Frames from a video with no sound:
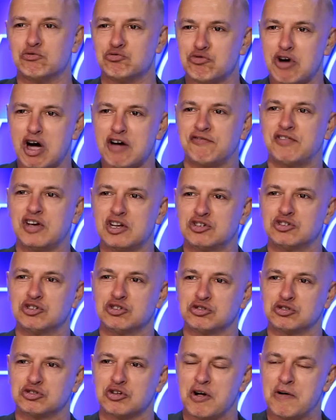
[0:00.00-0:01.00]
rough
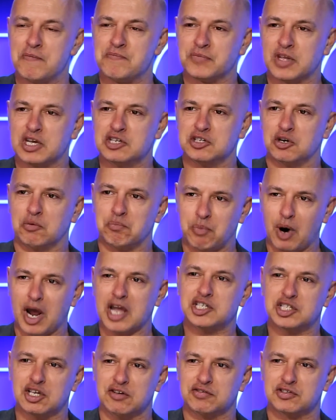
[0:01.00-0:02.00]
edges, he's an
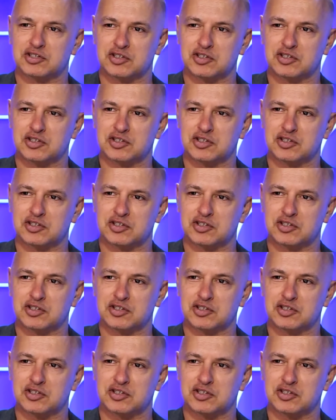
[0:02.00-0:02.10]
abrasive